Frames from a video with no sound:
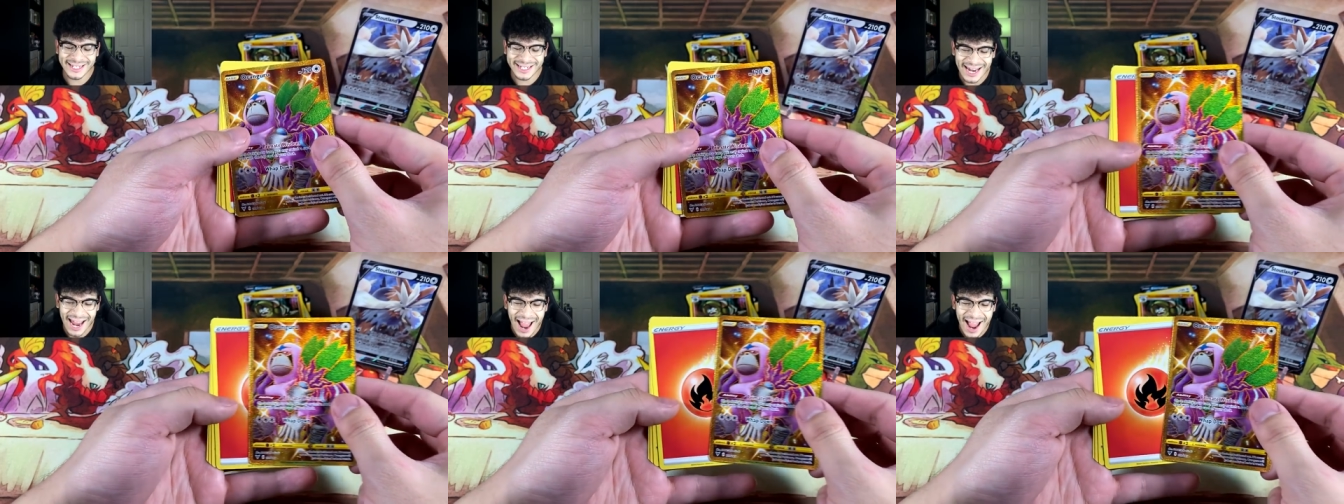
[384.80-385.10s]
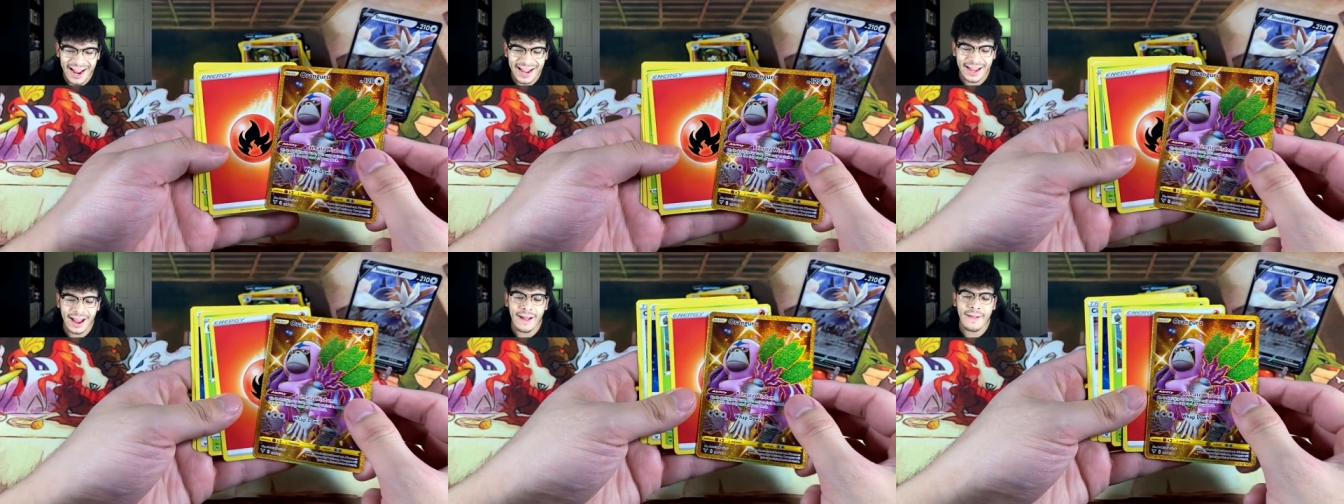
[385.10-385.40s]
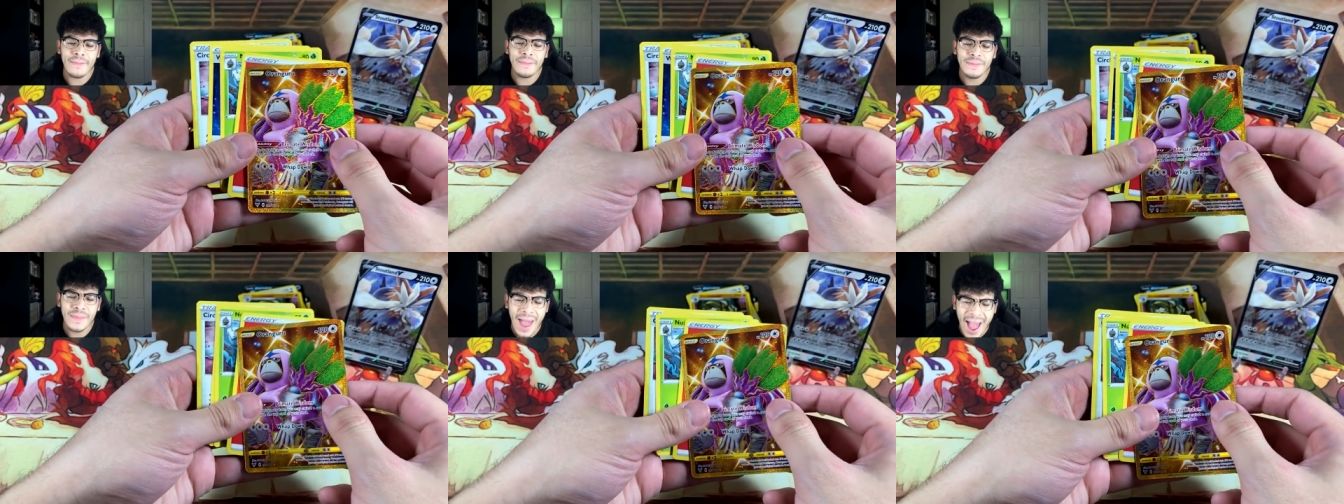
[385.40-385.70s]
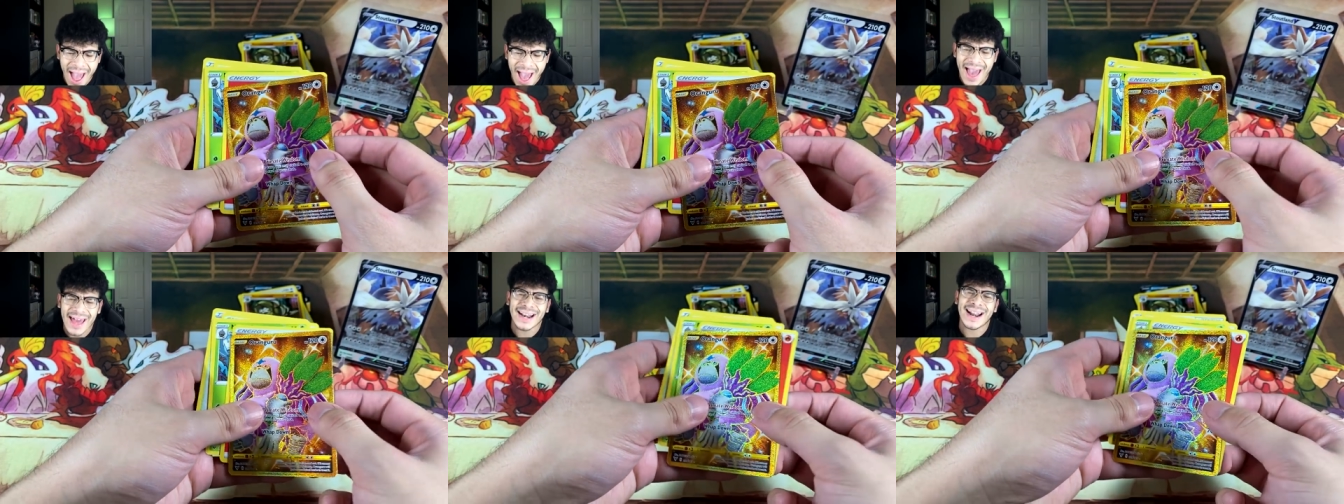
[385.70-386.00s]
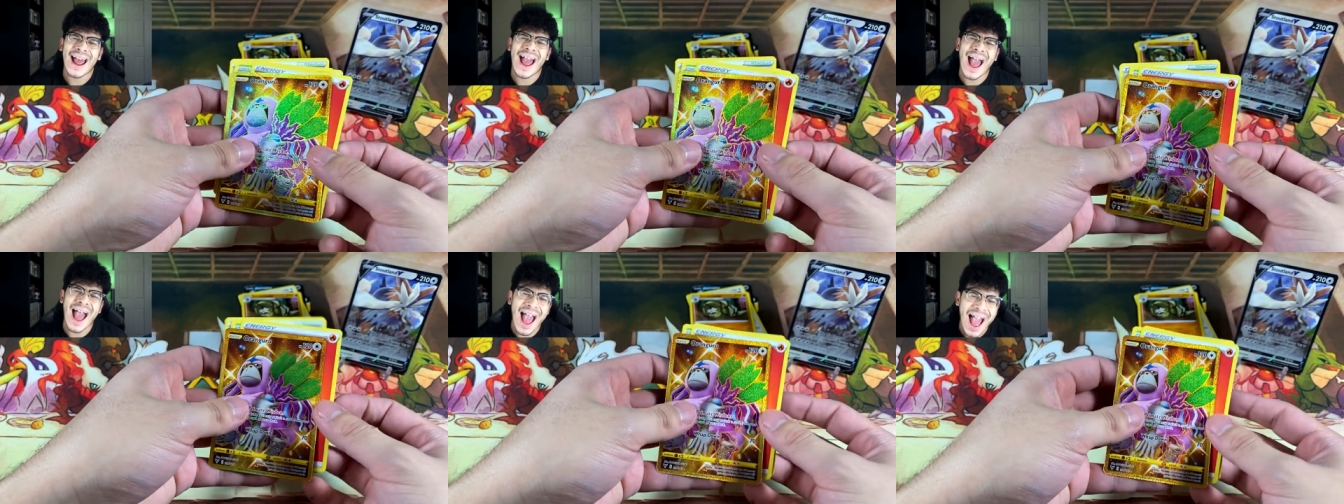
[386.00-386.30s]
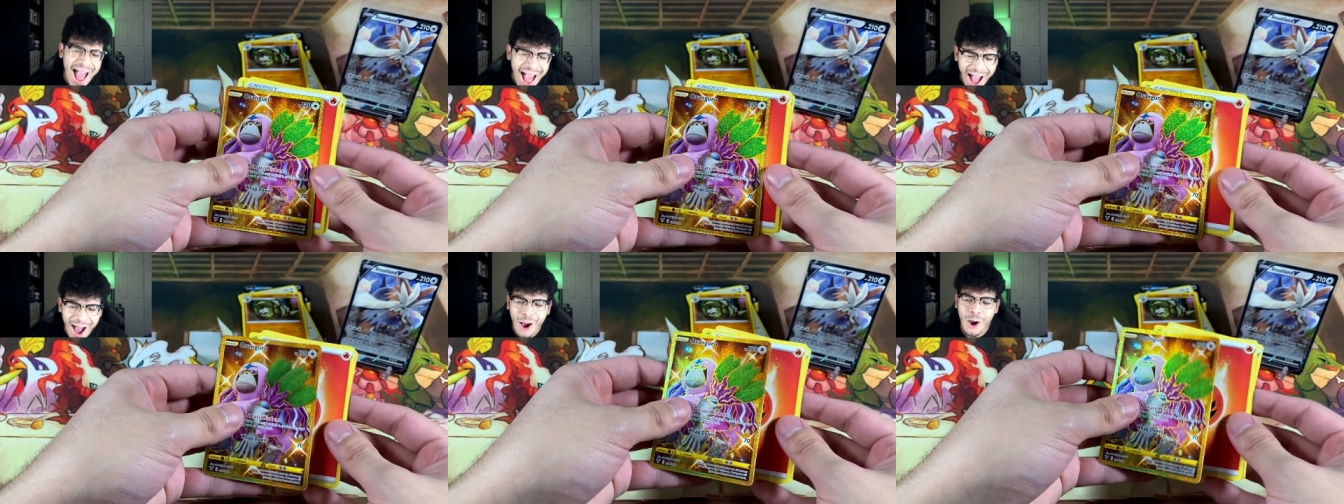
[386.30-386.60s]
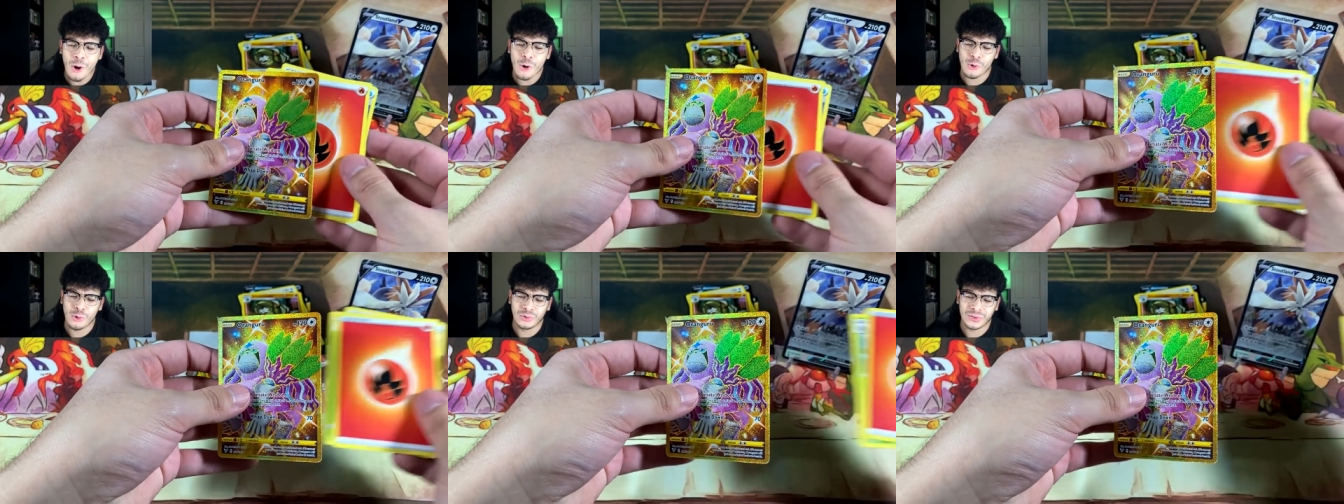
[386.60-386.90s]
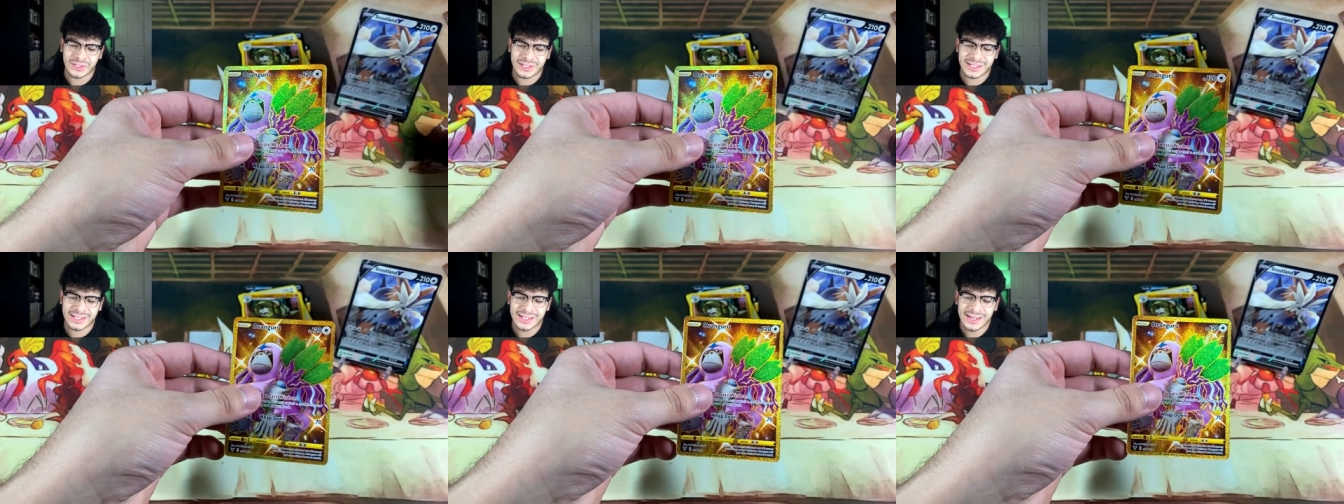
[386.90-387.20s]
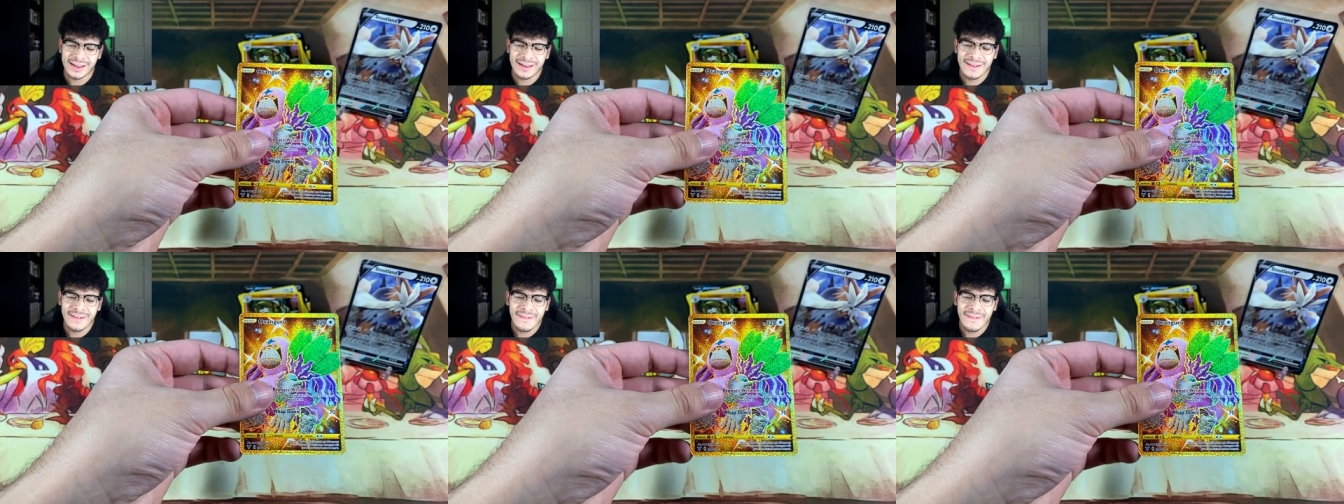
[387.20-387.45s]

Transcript: Check that out!